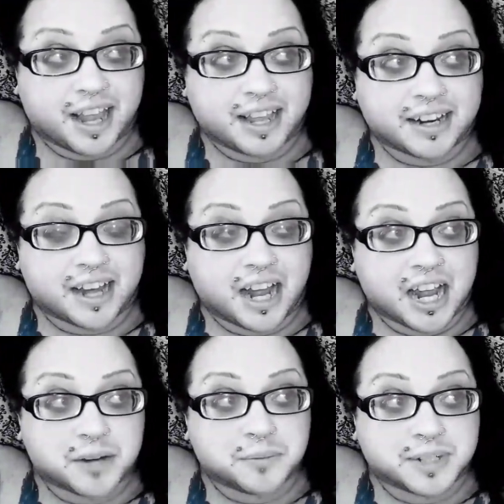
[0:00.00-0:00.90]
And
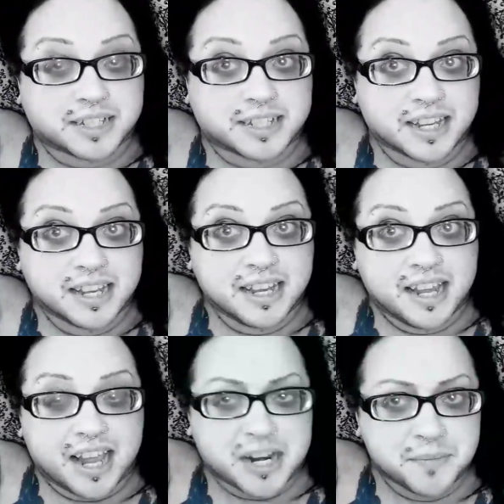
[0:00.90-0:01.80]
I was
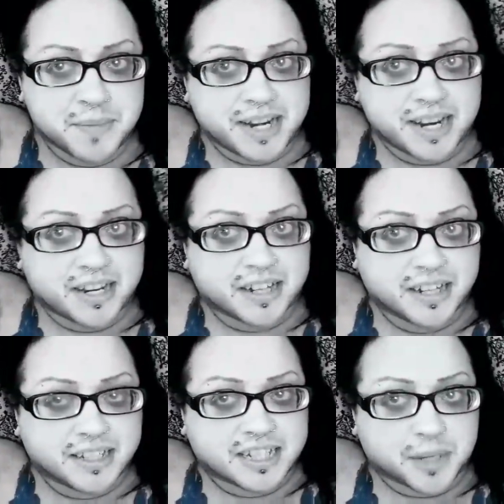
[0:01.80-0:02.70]
admitting
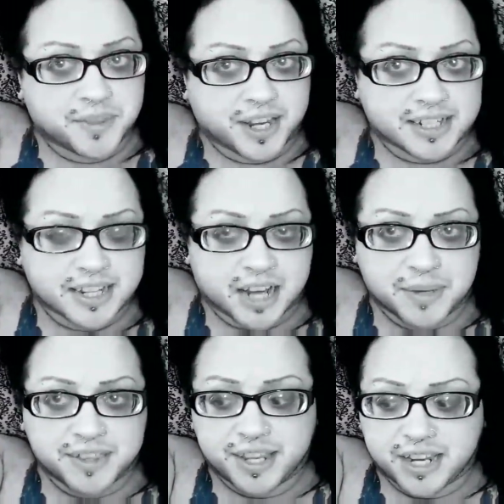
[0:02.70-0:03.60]
some things that I'd
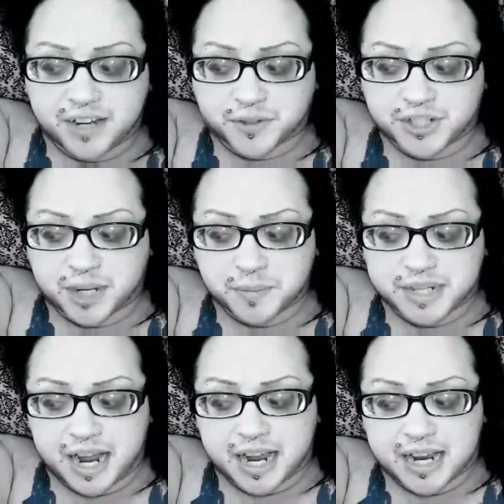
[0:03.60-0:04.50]
been thinking for some
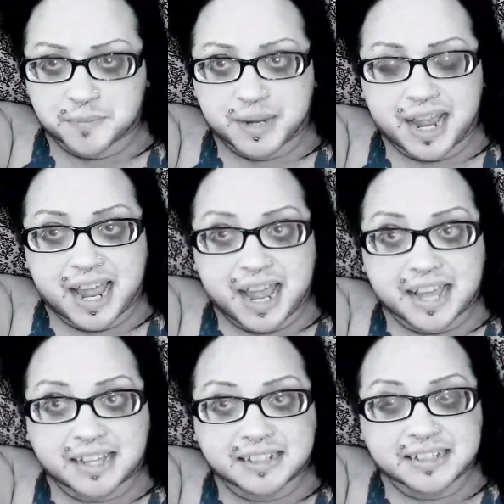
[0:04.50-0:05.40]
time.
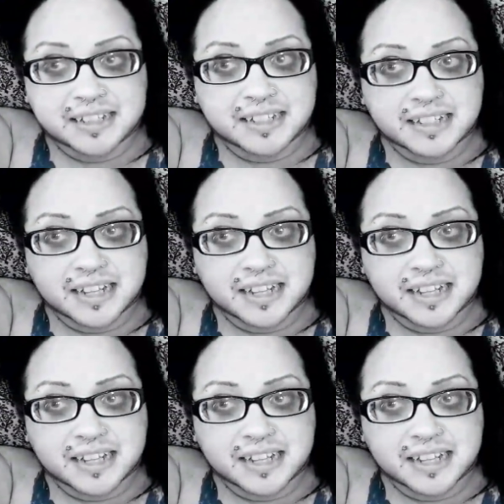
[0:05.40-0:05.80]
And